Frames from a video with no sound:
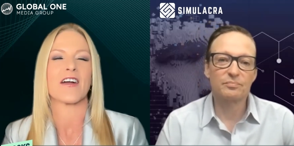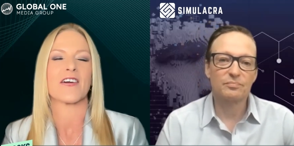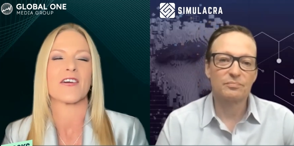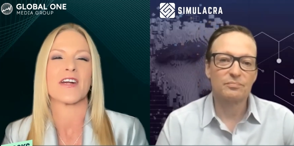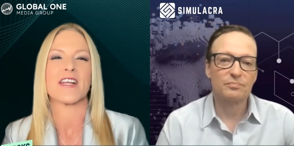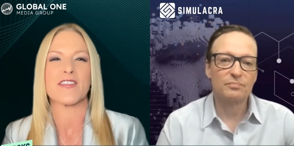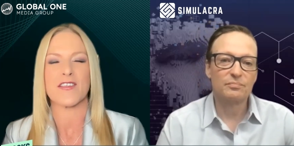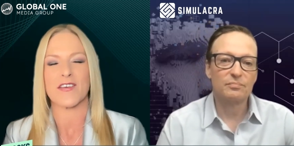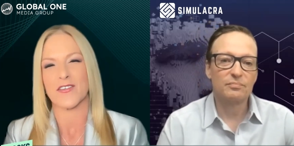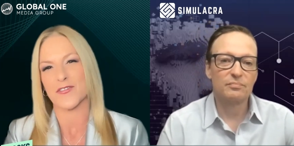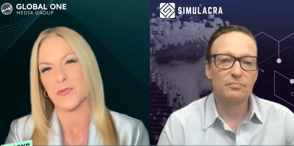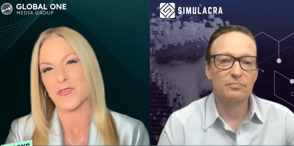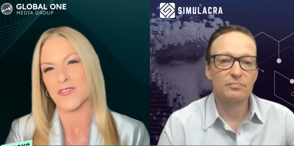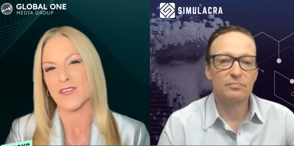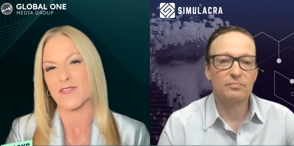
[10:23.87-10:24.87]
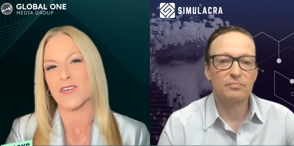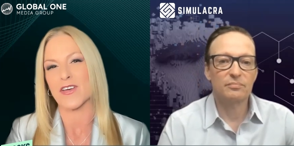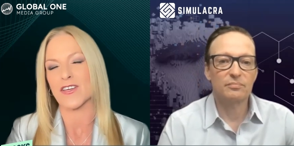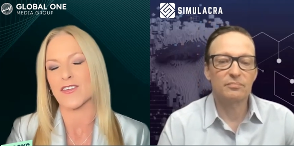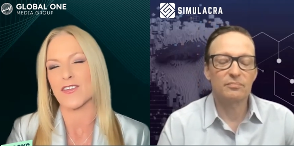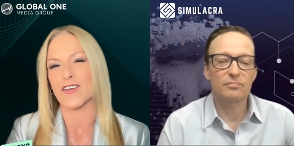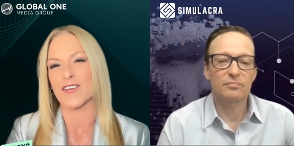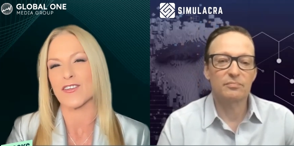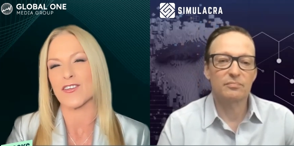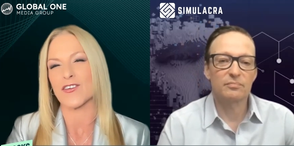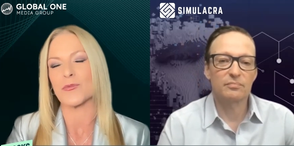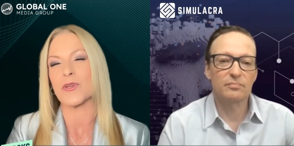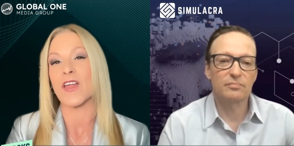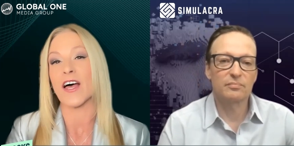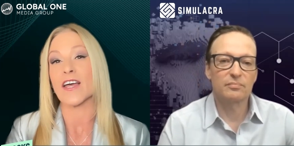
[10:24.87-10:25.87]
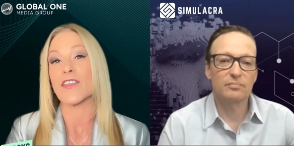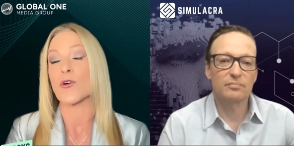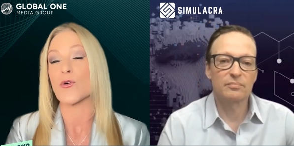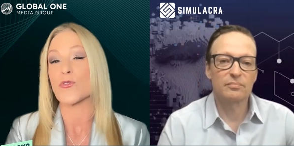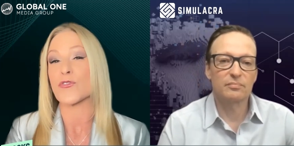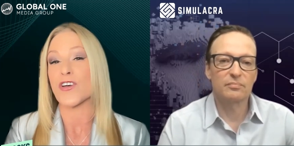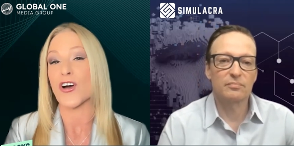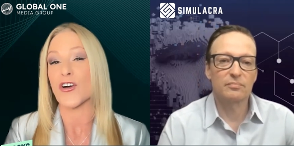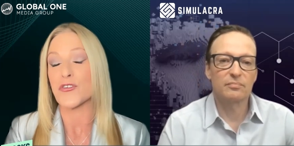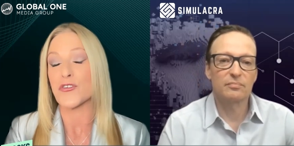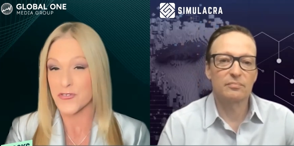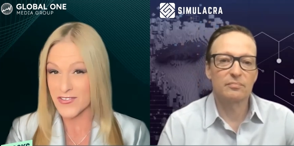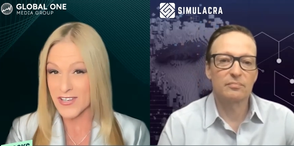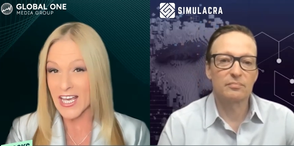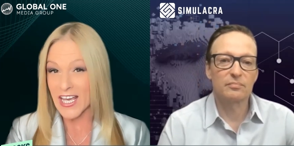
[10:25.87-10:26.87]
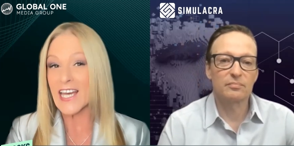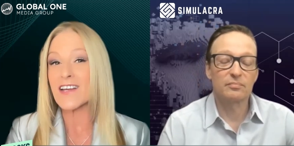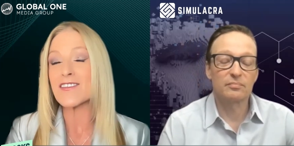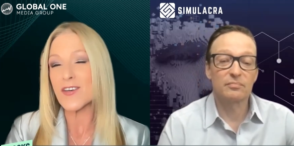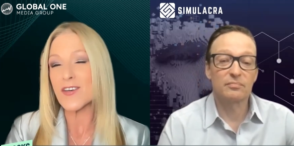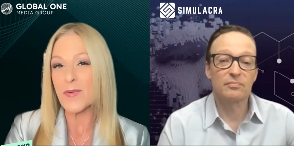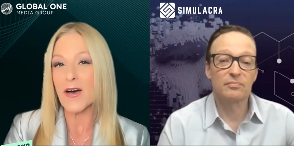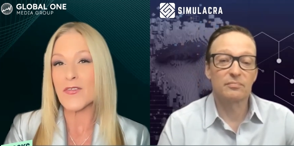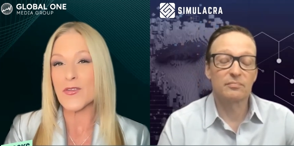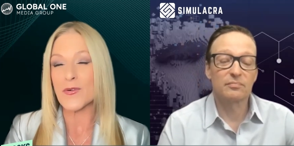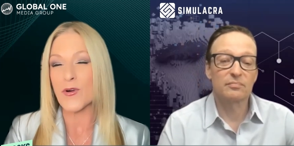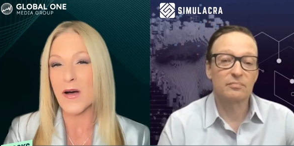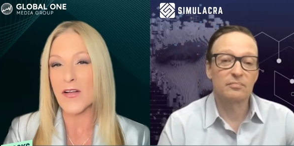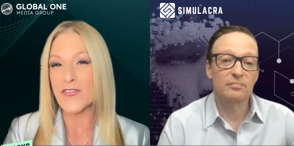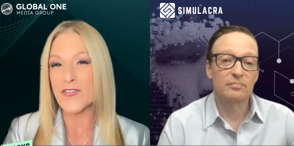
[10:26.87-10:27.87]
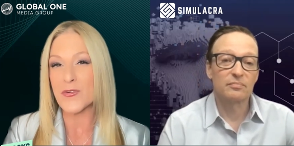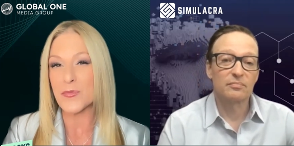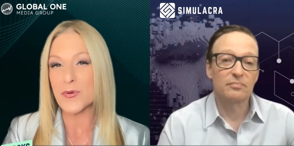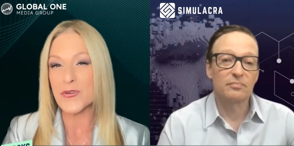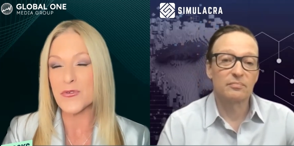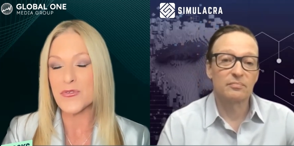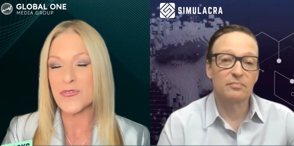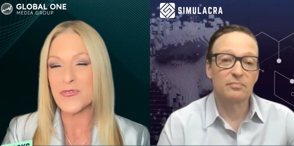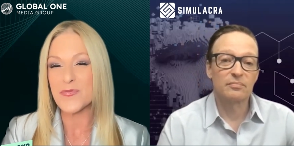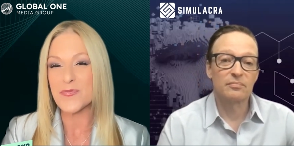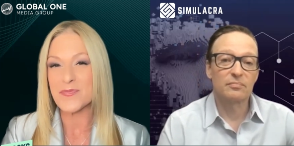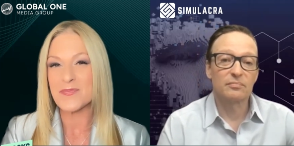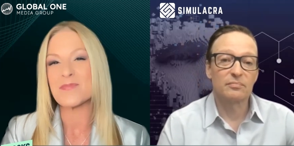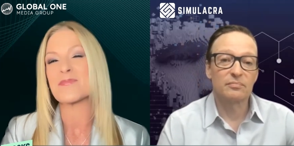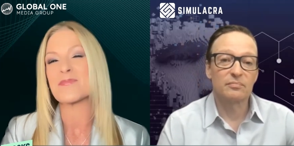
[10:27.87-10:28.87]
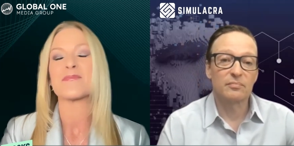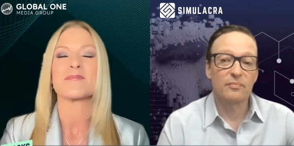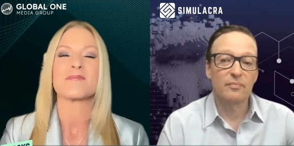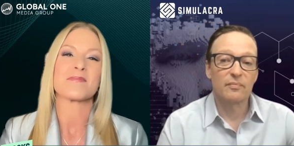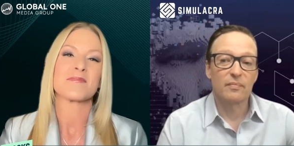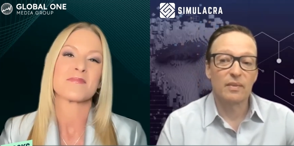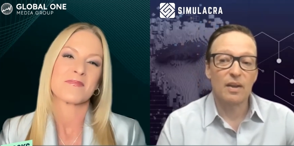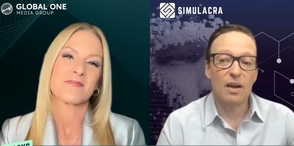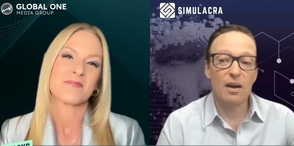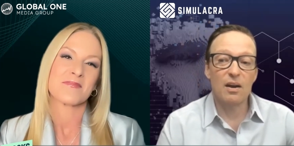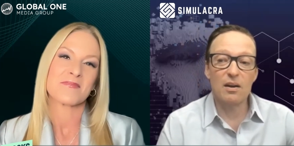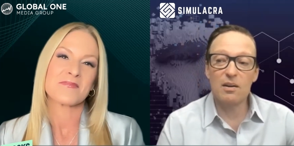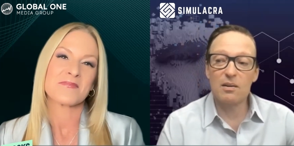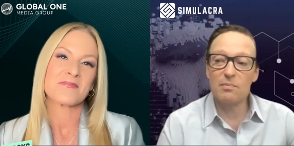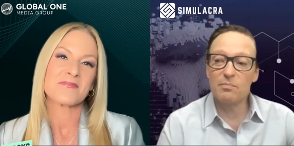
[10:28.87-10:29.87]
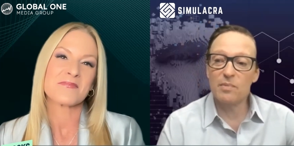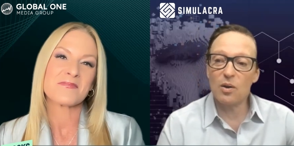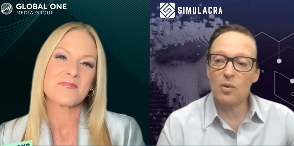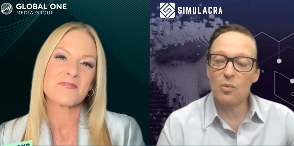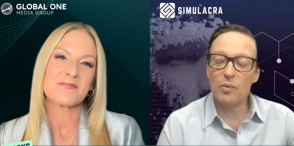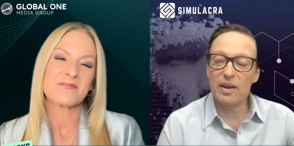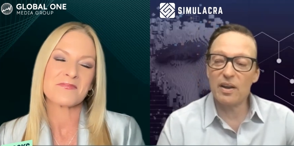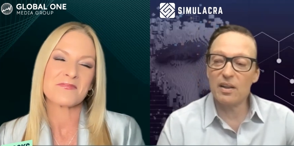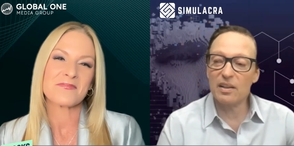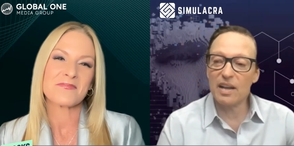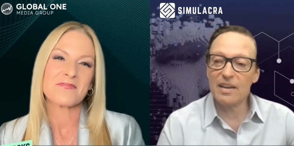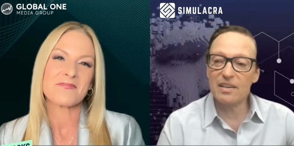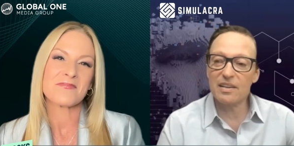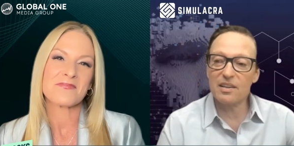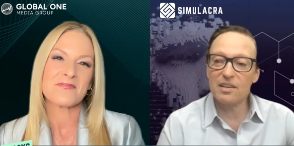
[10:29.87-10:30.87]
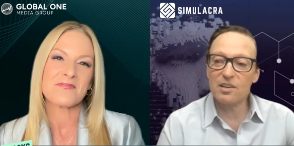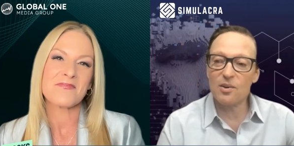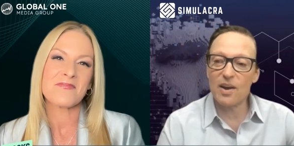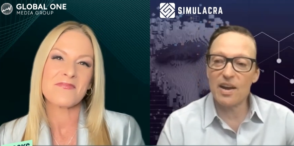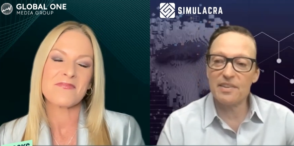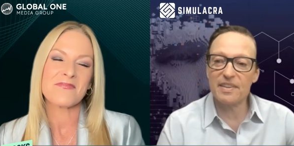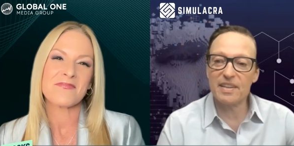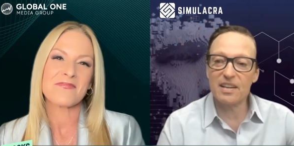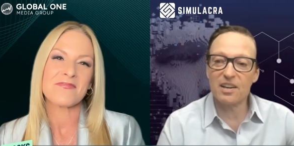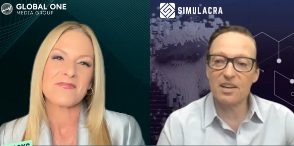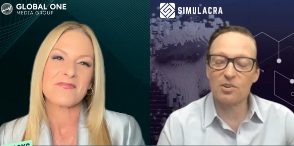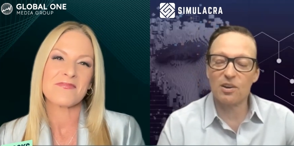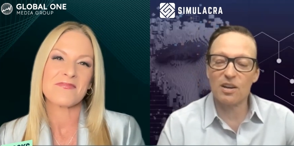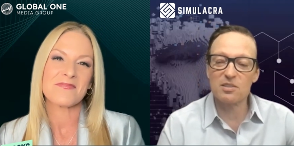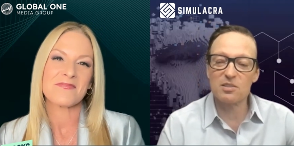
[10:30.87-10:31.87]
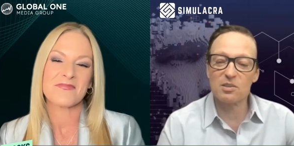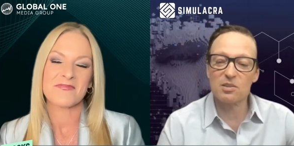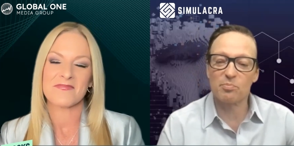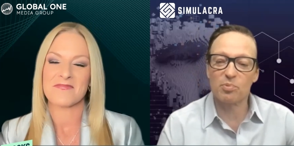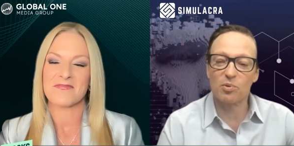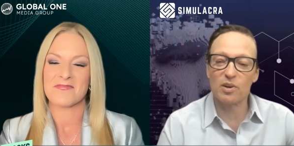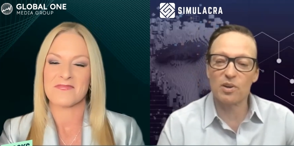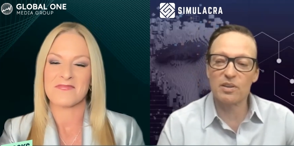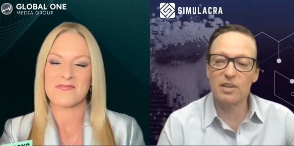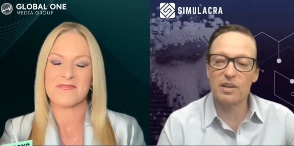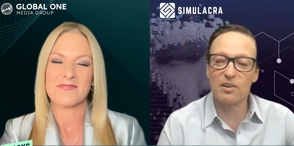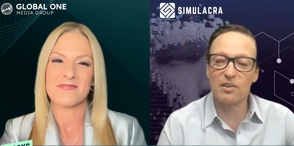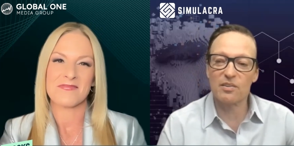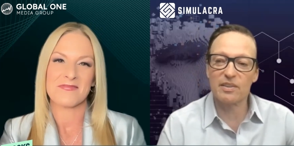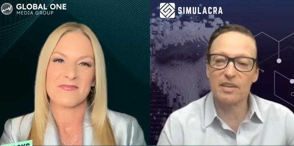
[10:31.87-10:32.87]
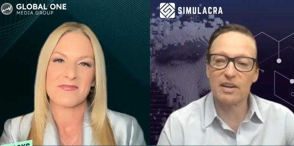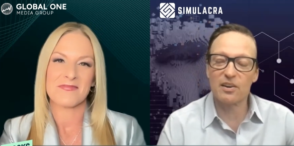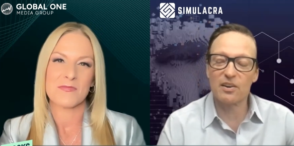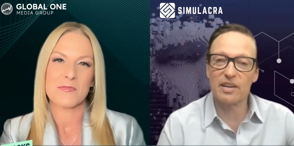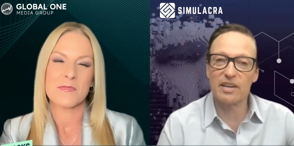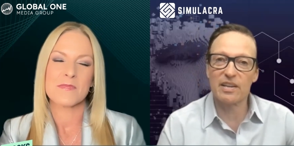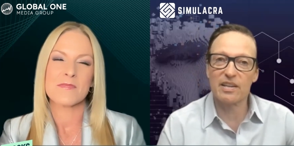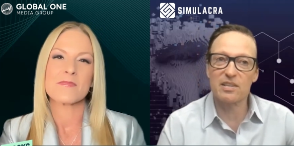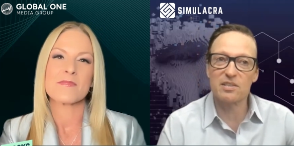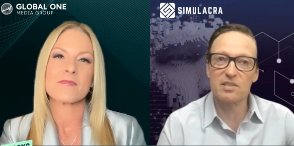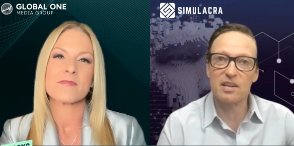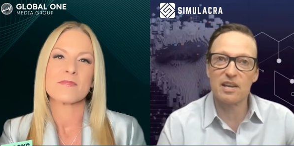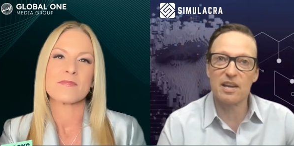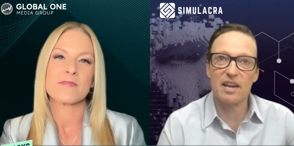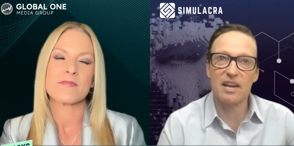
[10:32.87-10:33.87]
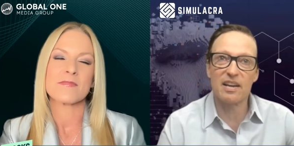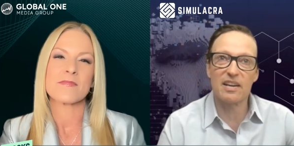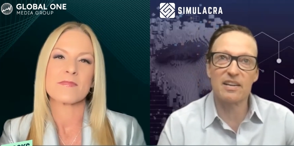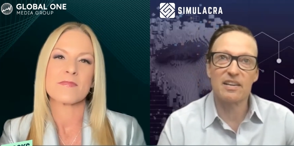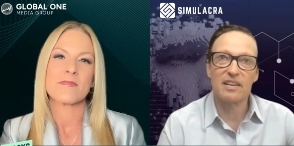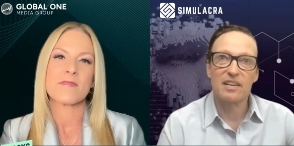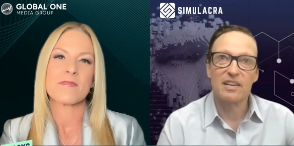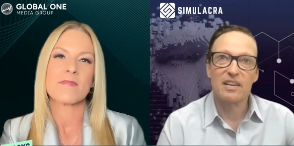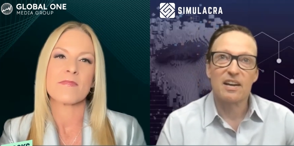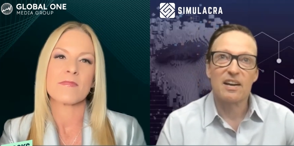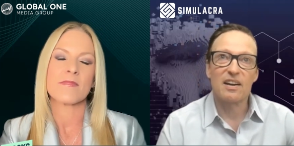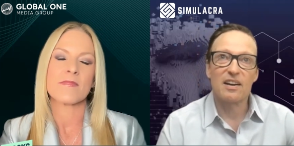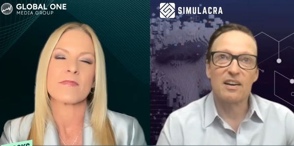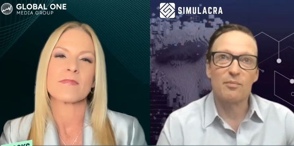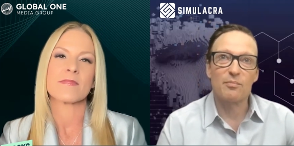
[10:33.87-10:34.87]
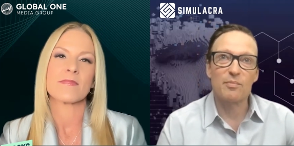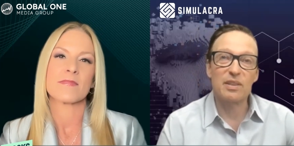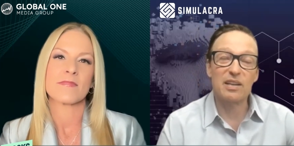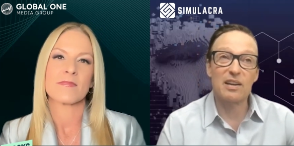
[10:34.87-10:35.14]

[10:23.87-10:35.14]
Speaker 1: or anything specific that you would like those to understand about the robots you produce?
Speaker 2: Um, well, I, you know, I think across the board, there there is a um, th-